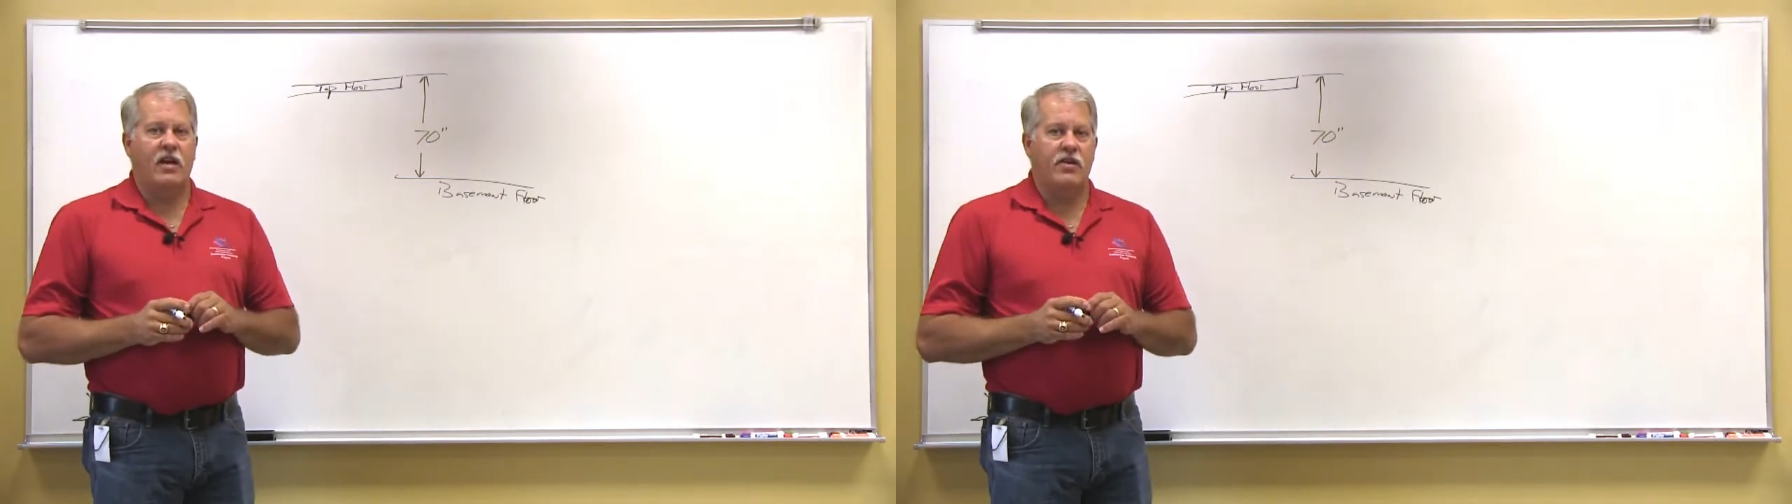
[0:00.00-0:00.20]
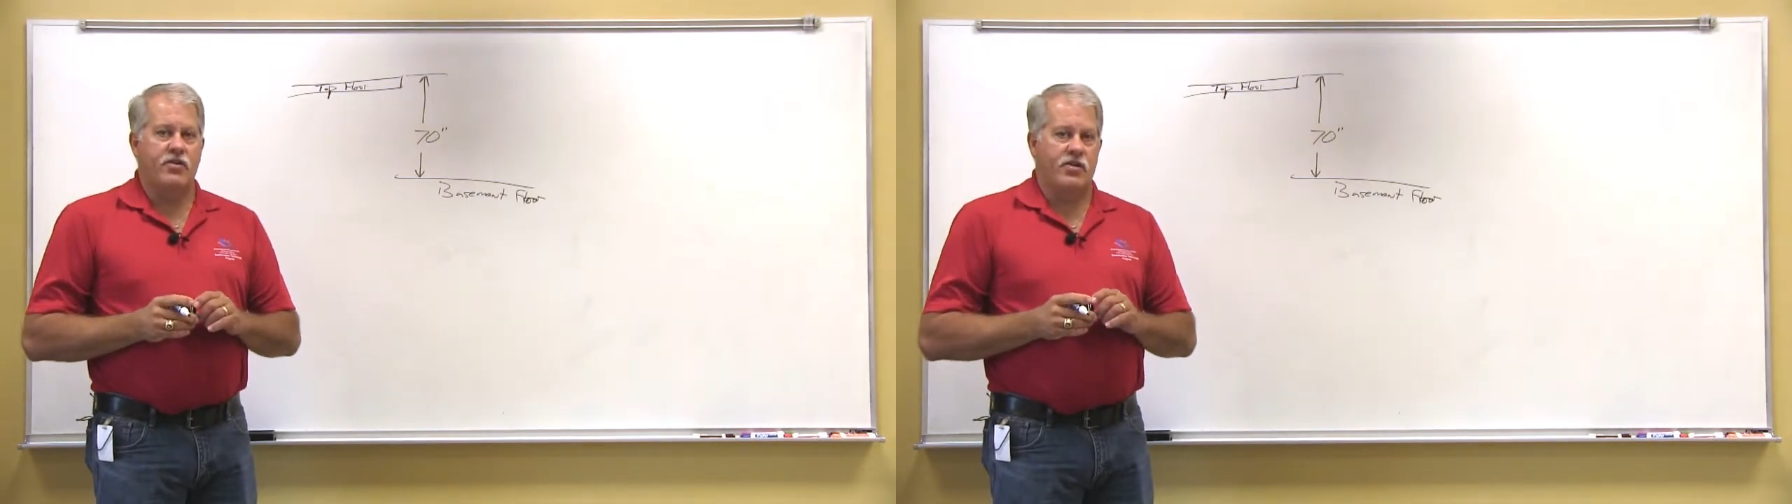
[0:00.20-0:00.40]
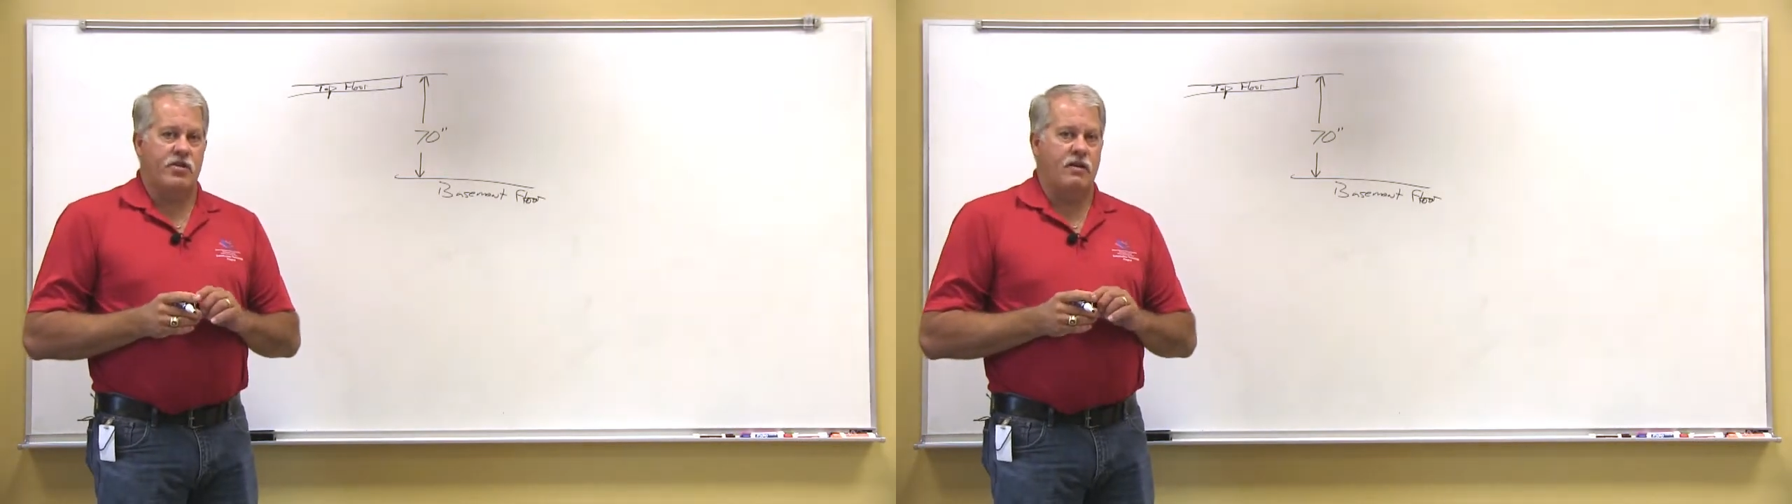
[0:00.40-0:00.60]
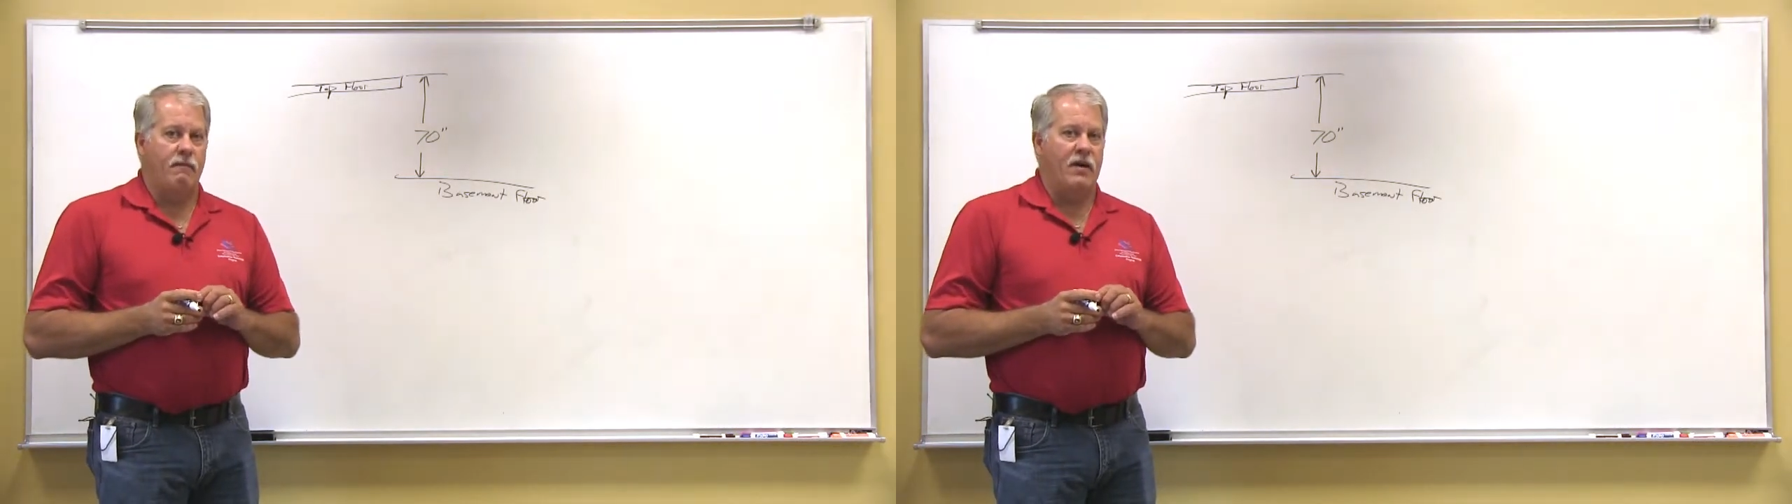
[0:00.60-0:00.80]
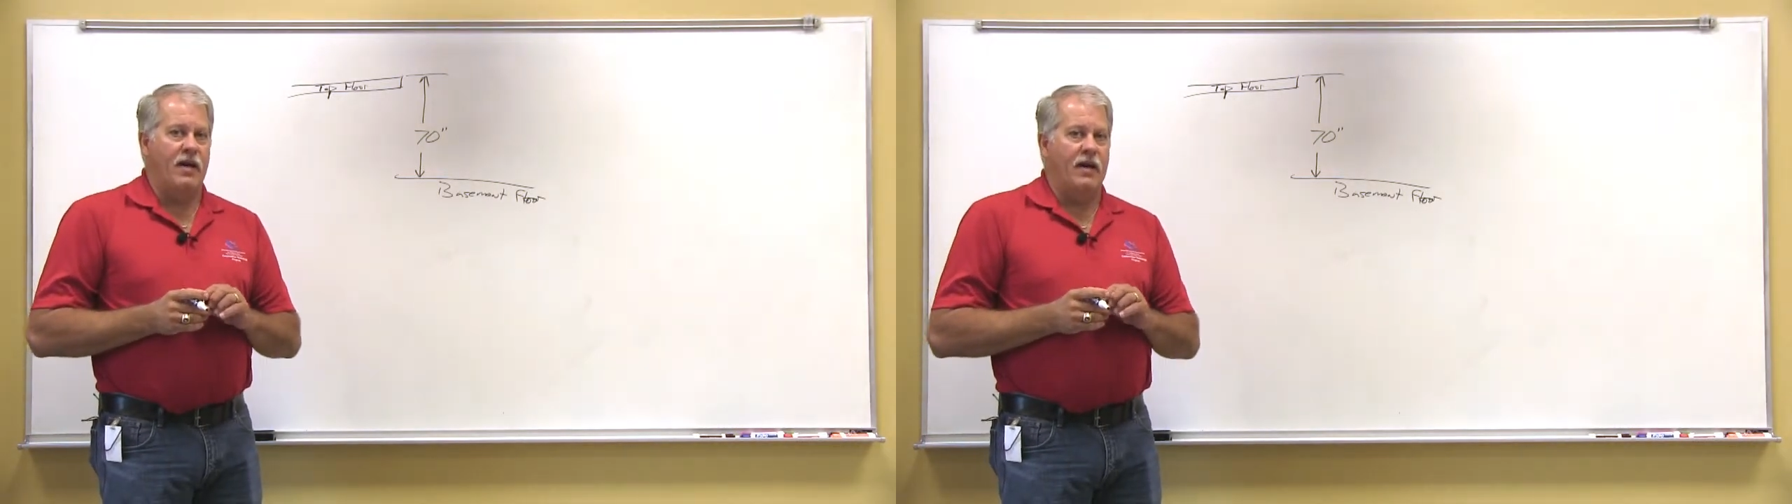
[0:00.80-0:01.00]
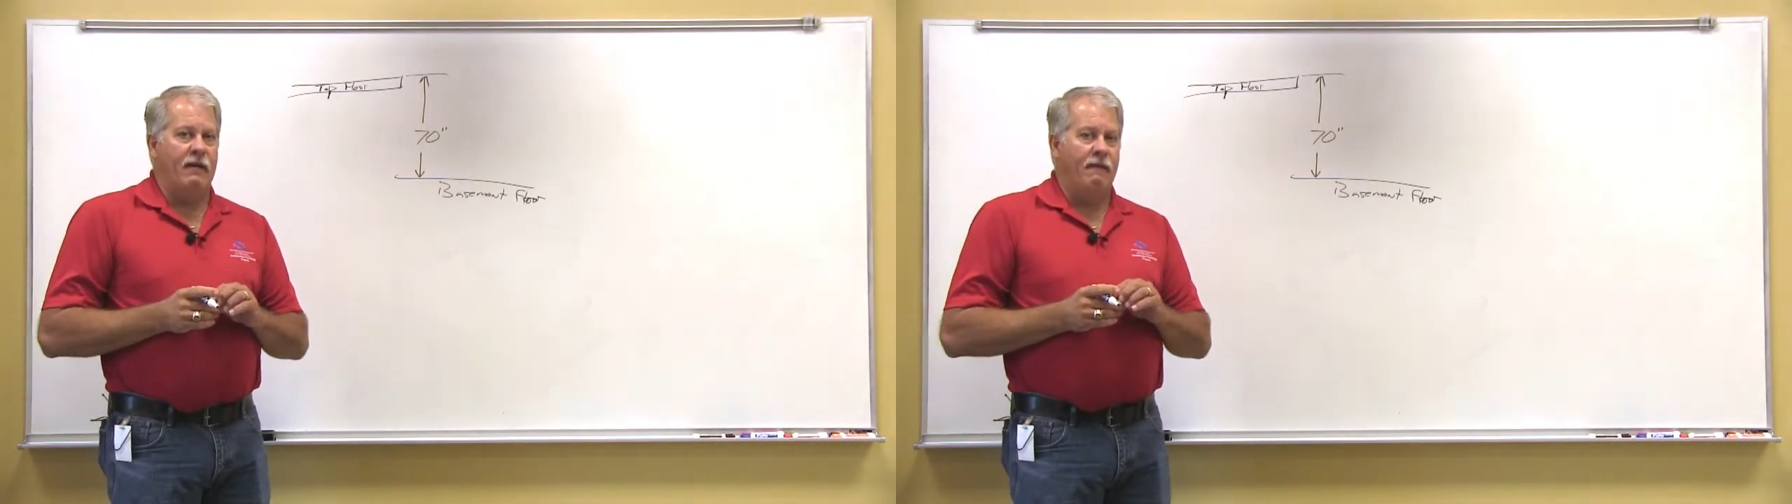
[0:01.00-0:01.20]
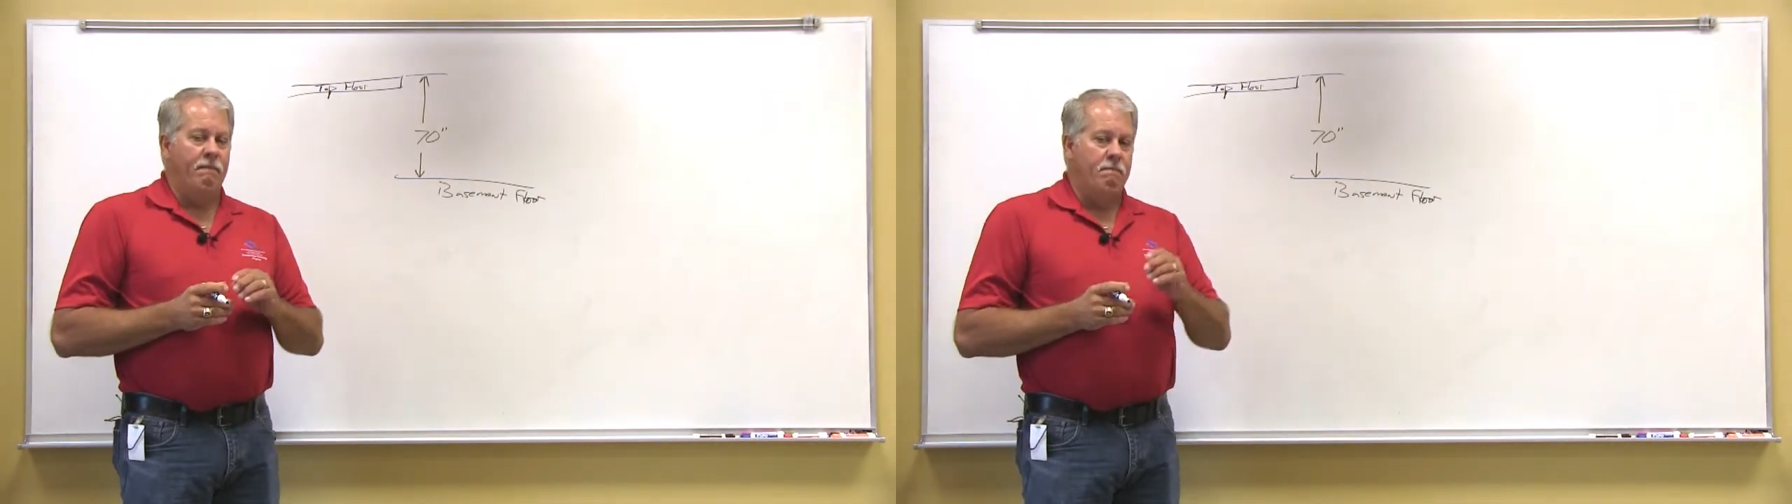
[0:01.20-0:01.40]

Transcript: inches in mind,